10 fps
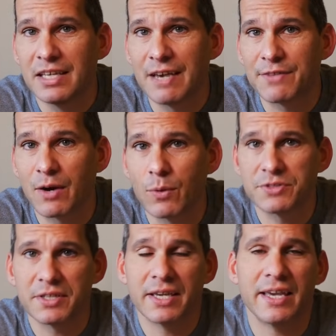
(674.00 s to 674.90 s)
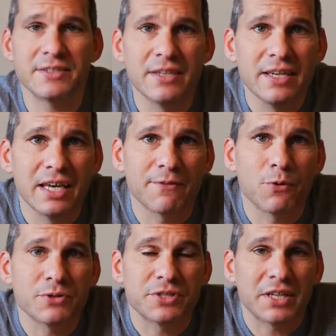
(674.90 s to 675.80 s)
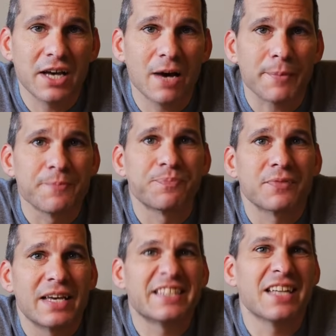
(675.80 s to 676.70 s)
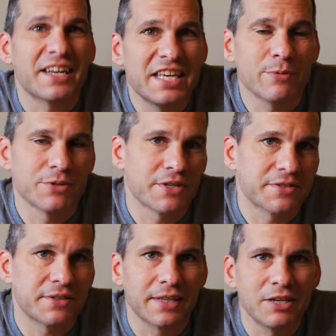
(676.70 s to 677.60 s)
if that wasn't the case. And of course, the cup is not heat resistant.